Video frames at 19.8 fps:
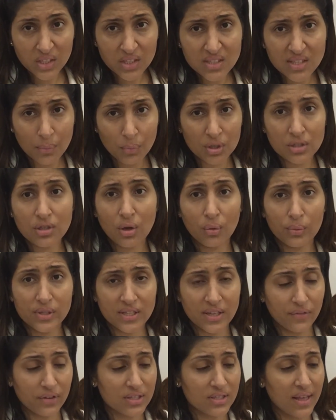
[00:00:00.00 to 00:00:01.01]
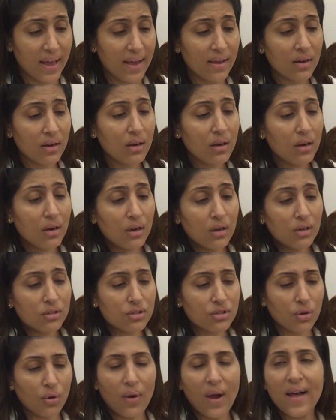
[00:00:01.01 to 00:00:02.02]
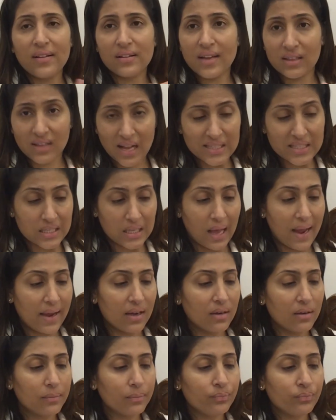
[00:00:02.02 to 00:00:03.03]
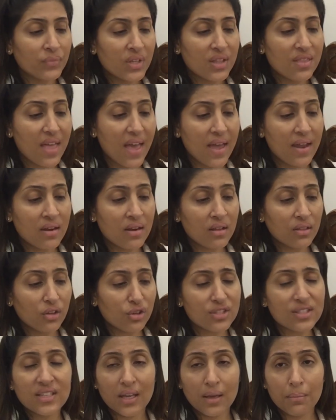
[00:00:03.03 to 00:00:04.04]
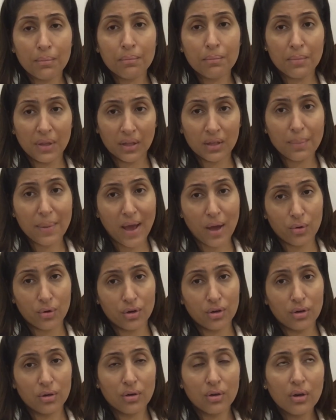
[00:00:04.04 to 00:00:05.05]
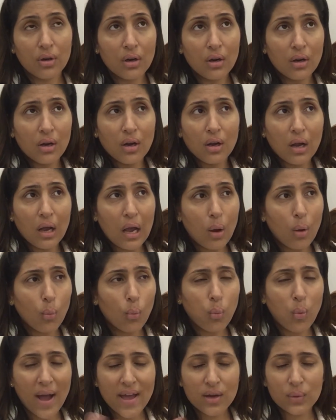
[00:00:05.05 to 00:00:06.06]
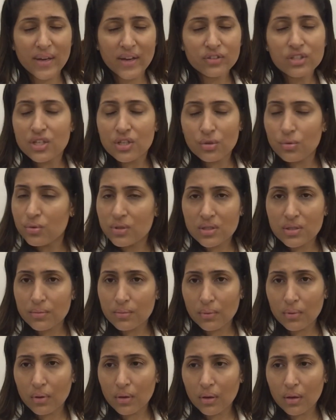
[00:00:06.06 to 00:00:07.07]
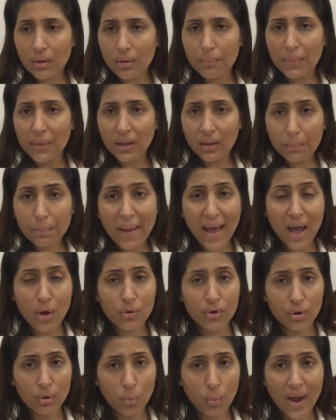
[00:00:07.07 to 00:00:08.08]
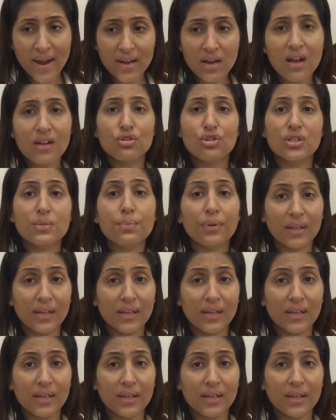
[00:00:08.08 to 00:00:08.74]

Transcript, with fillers: someone to always give us that. So I'll let that slide. Then there's skimmed milk powder why do we have to use milk powder? Why not just